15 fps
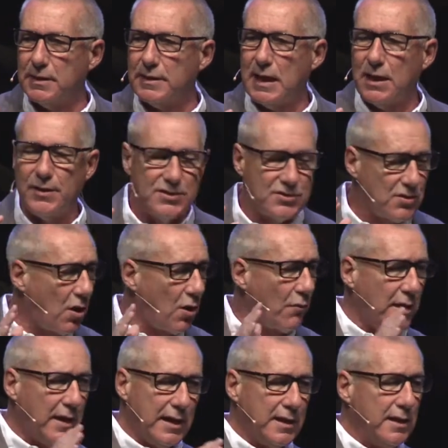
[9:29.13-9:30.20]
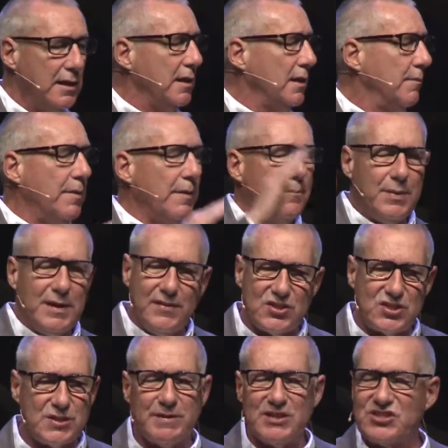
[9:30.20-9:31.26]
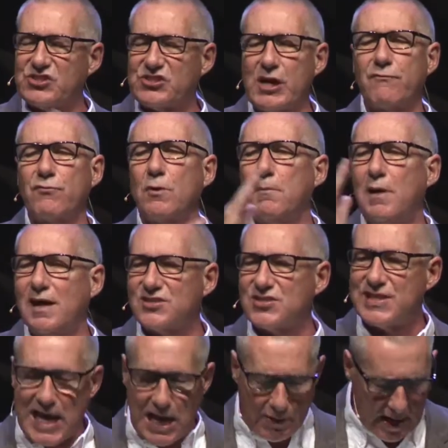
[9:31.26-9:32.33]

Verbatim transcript: Now, he's already, this has been several months now